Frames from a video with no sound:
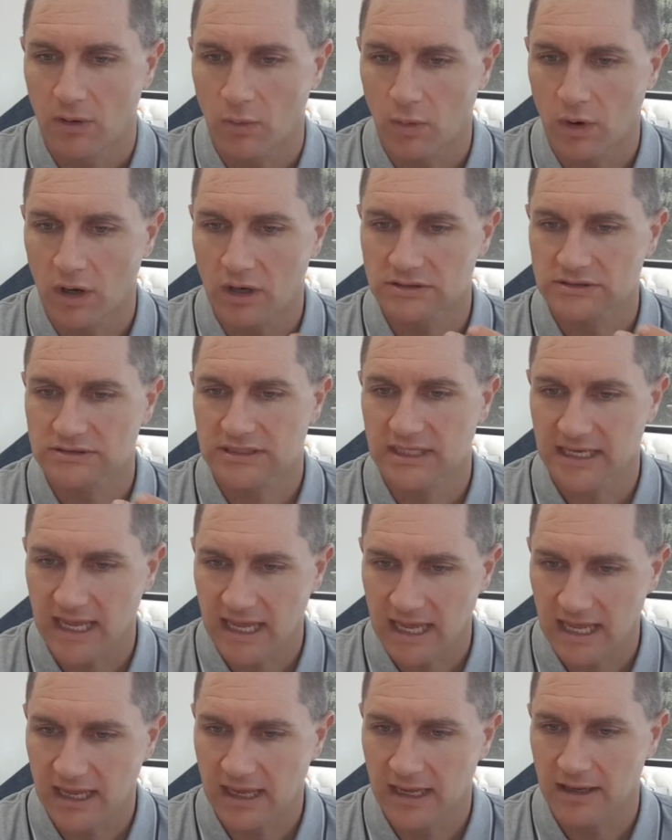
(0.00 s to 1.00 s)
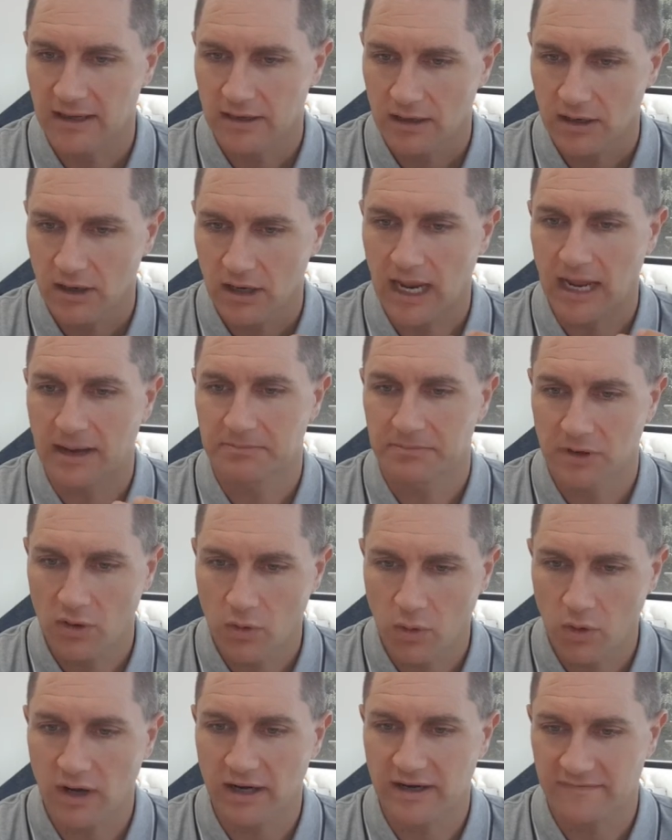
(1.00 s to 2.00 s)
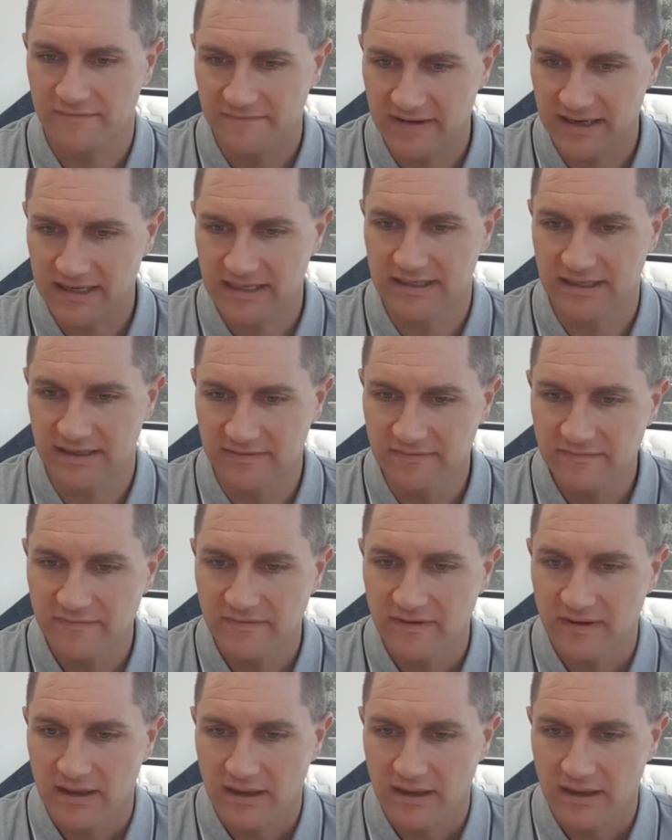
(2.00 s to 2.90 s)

whilst they are um, quite effective,